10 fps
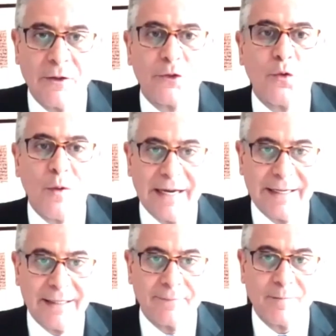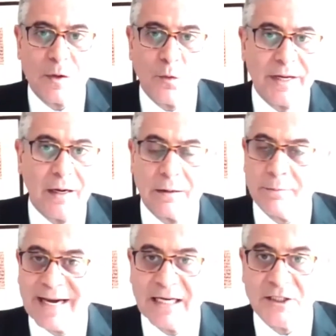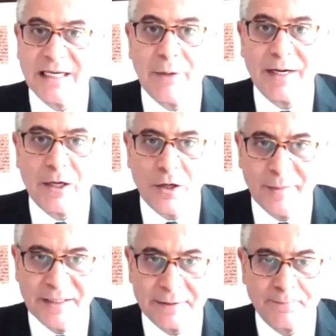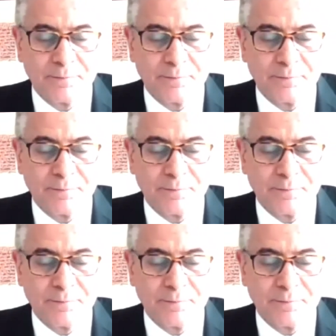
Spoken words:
the way we are managing our economies.